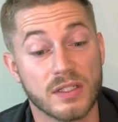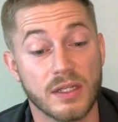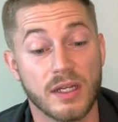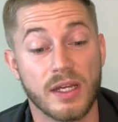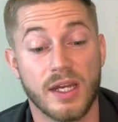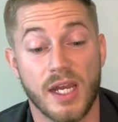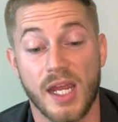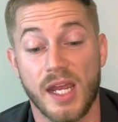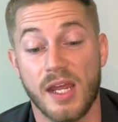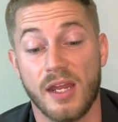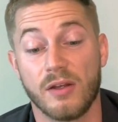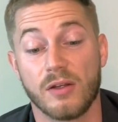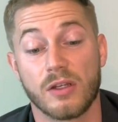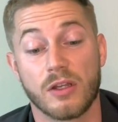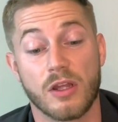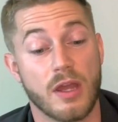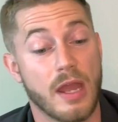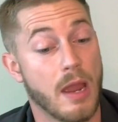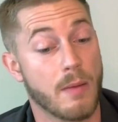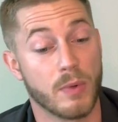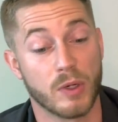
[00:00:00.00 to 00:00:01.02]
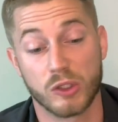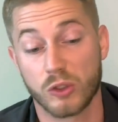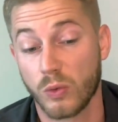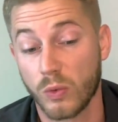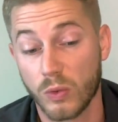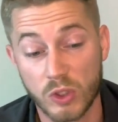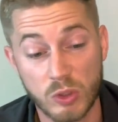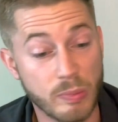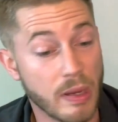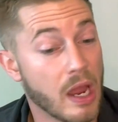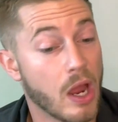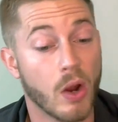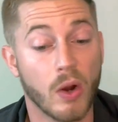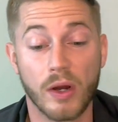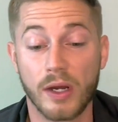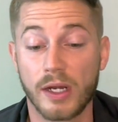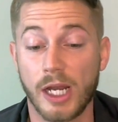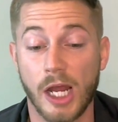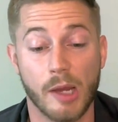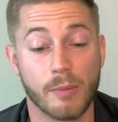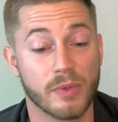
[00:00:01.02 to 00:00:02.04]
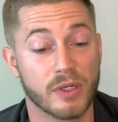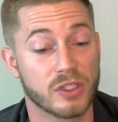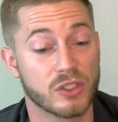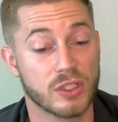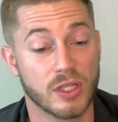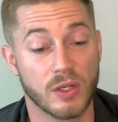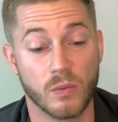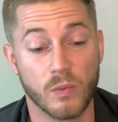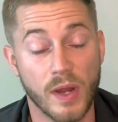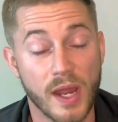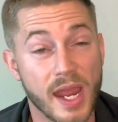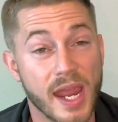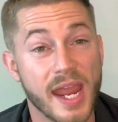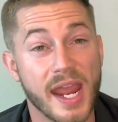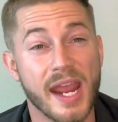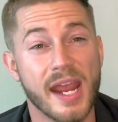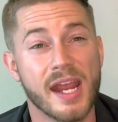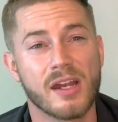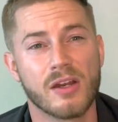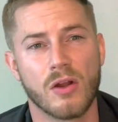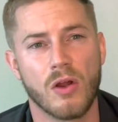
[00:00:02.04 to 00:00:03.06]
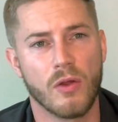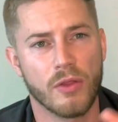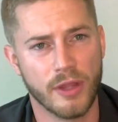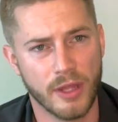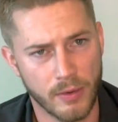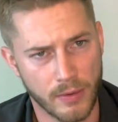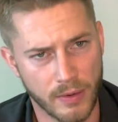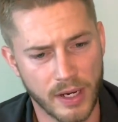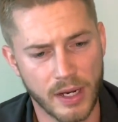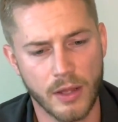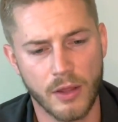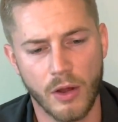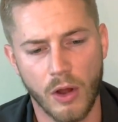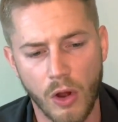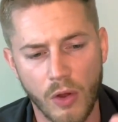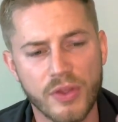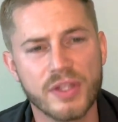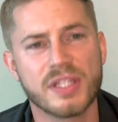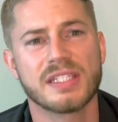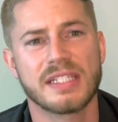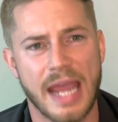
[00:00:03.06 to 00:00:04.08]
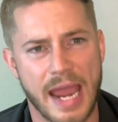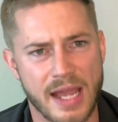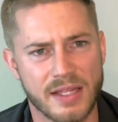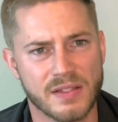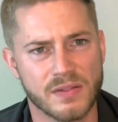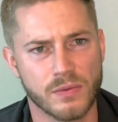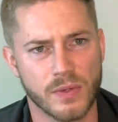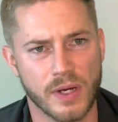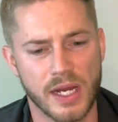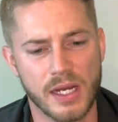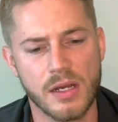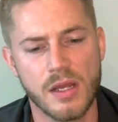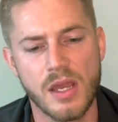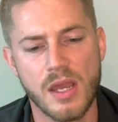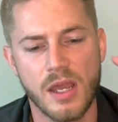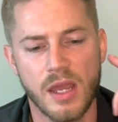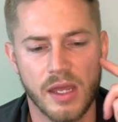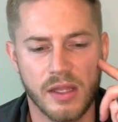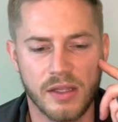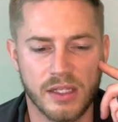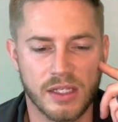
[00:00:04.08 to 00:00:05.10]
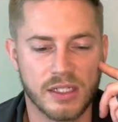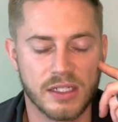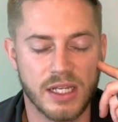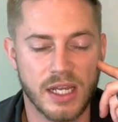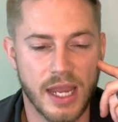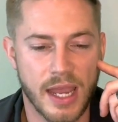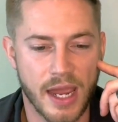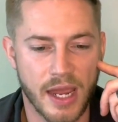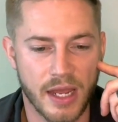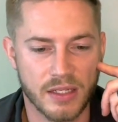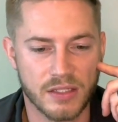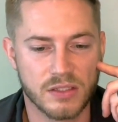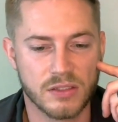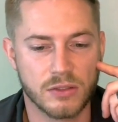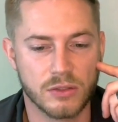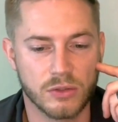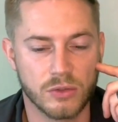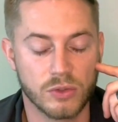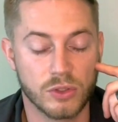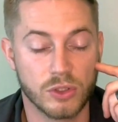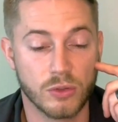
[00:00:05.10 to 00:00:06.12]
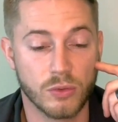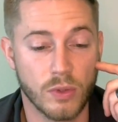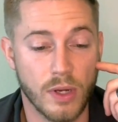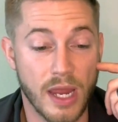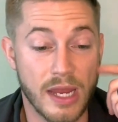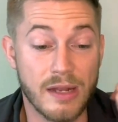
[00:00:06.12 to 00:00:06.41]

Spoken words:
and how much horsepower and how much they weigh and all the stats, right? And then he has to do an